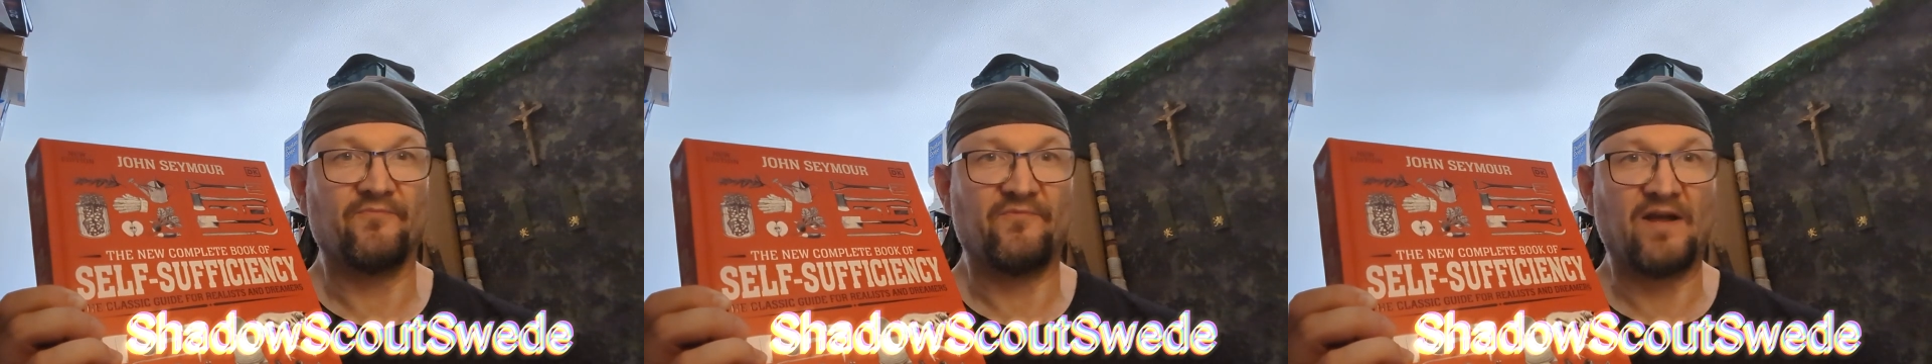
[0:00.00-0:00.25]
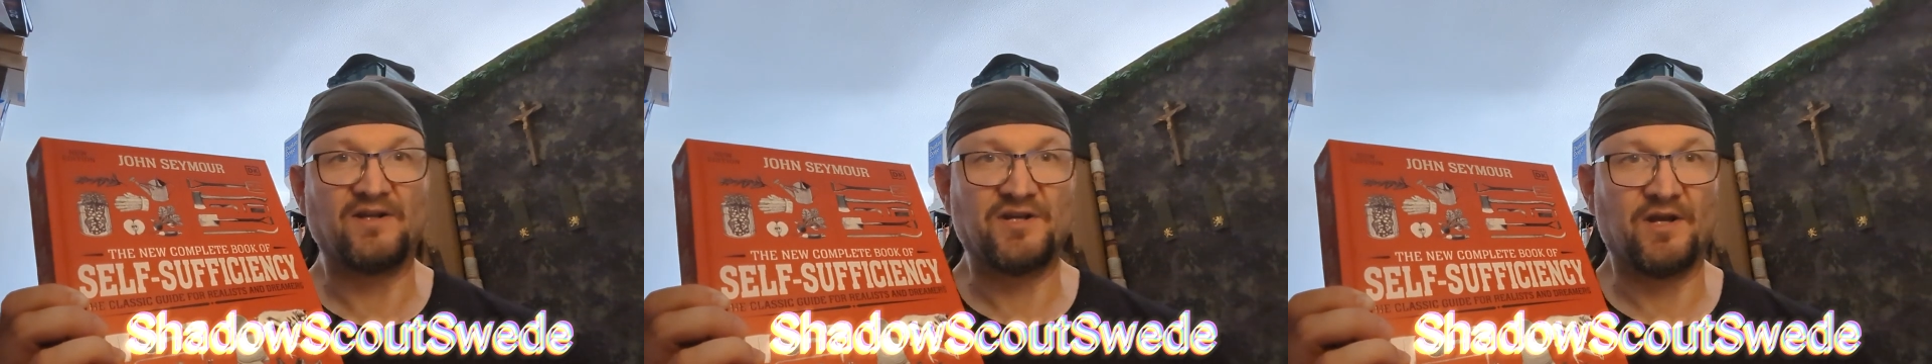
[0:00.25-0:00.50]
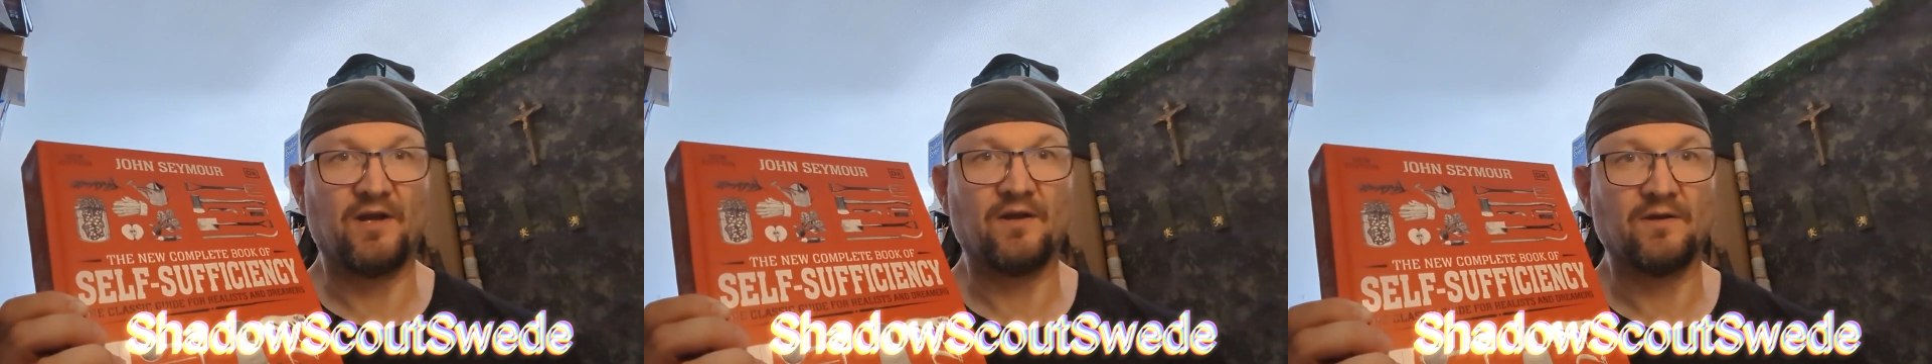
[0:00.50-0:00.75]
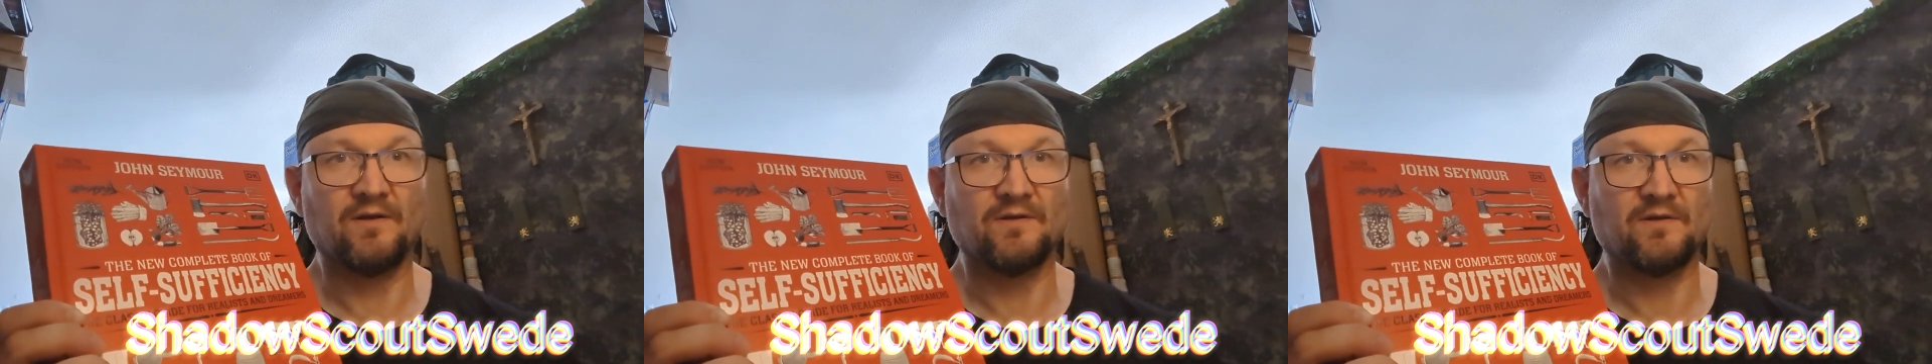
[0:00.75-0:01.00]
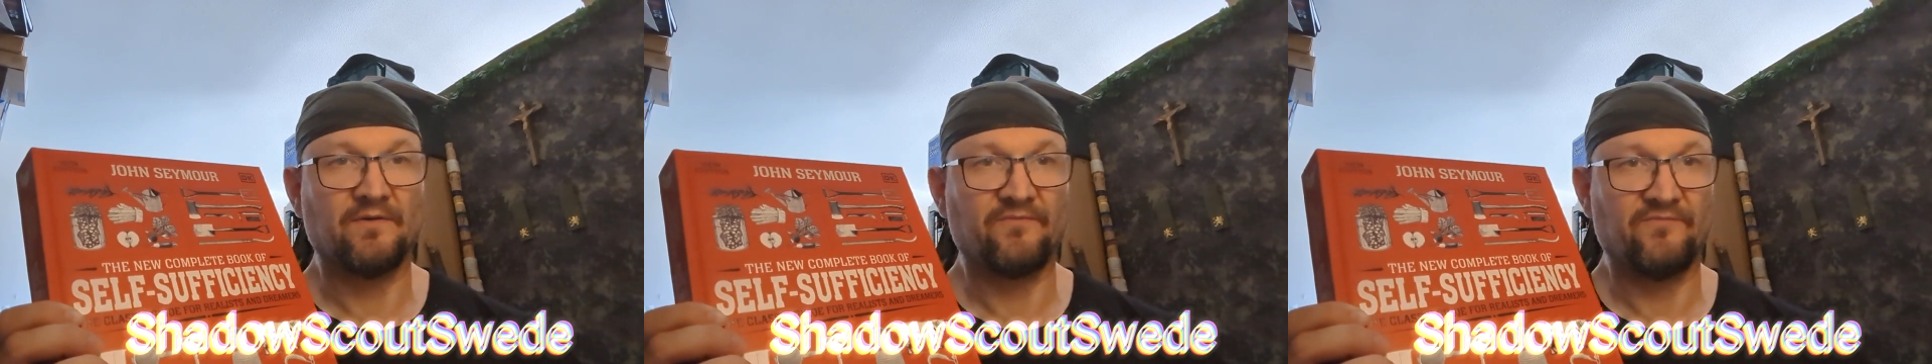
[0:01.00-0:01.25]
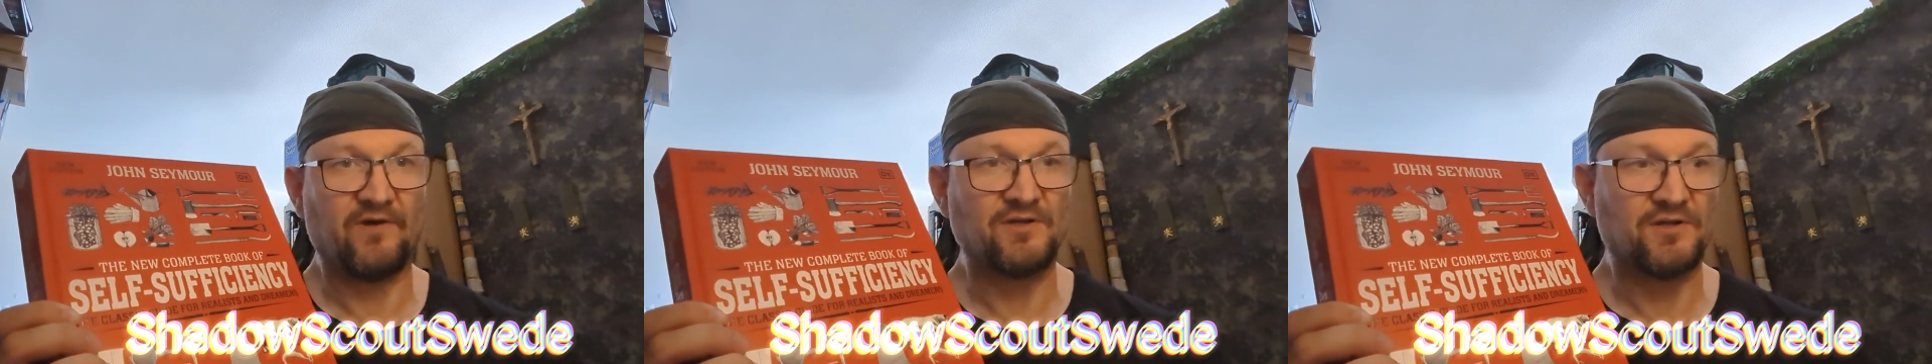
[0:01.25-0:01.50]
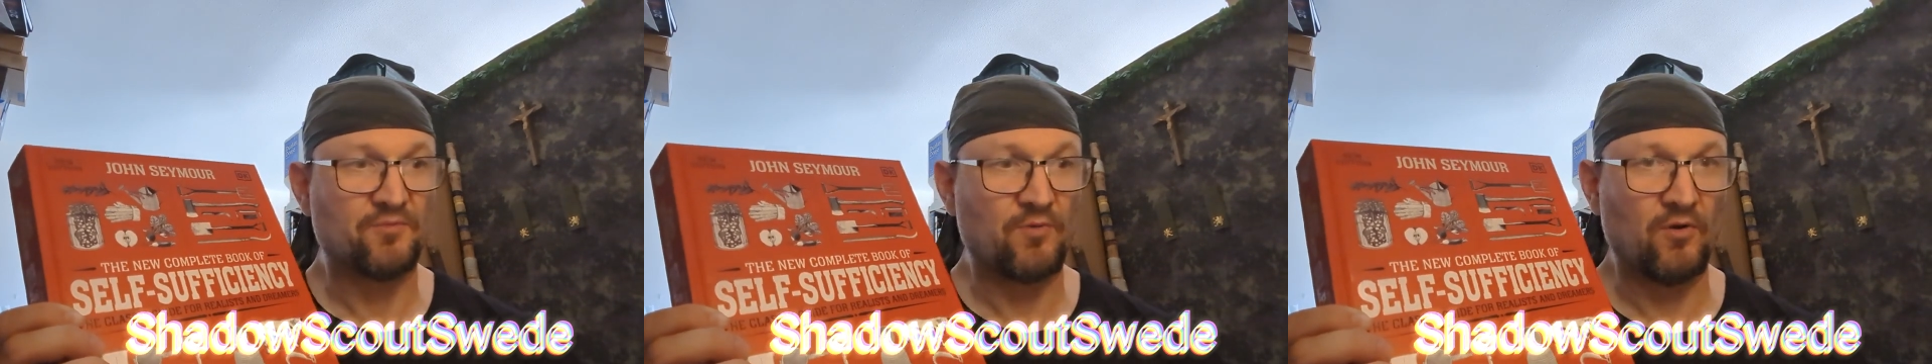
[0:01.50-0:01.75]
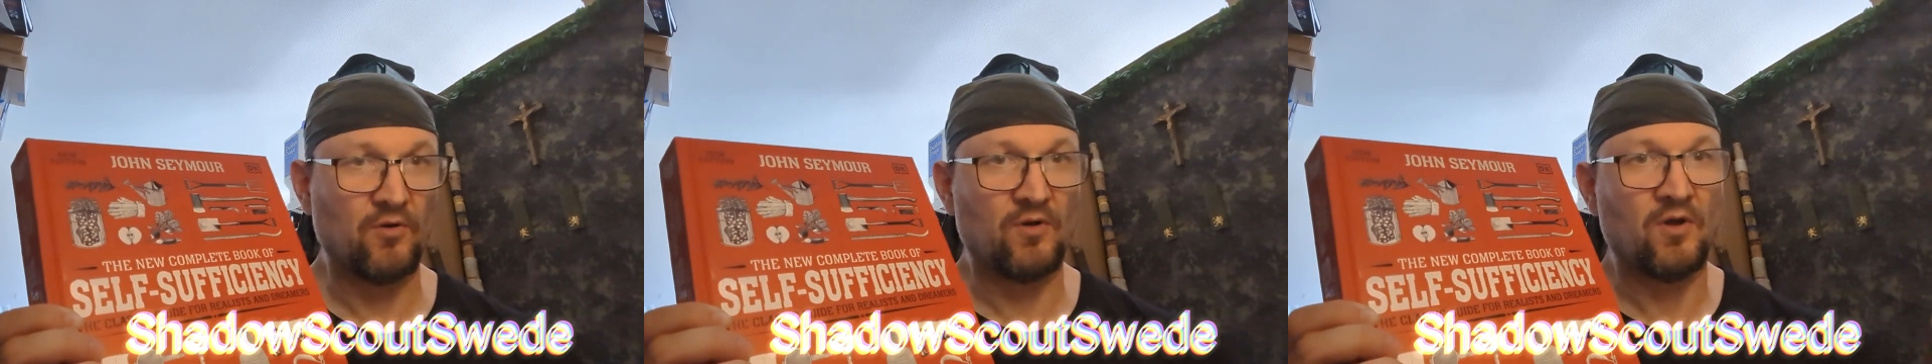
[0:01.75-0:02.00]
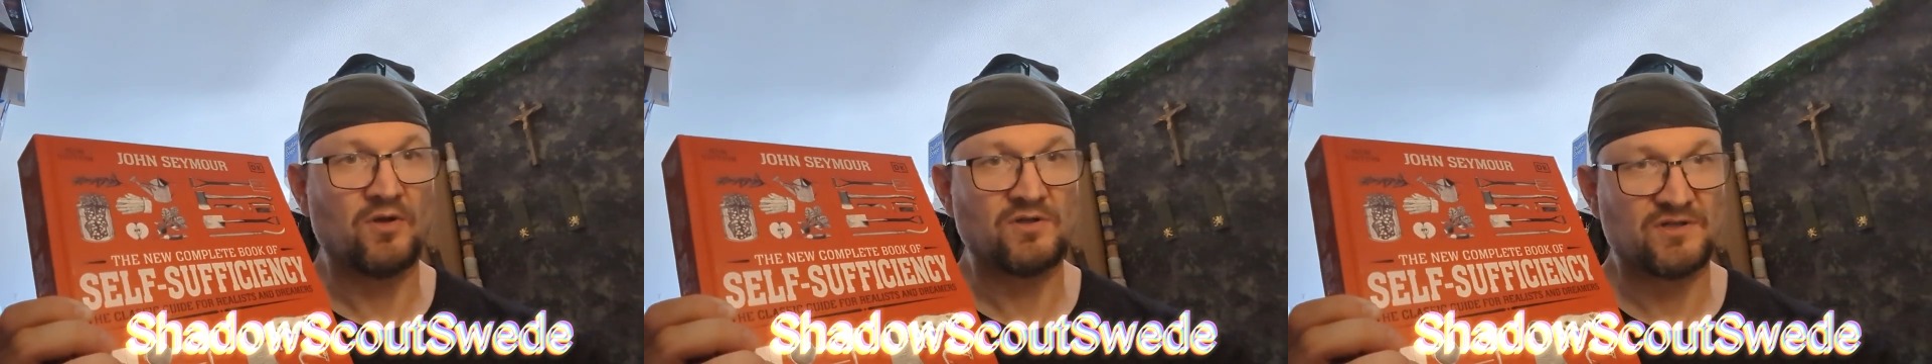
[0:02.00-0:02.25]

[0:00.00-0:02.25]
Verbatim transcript: veggie, vegetables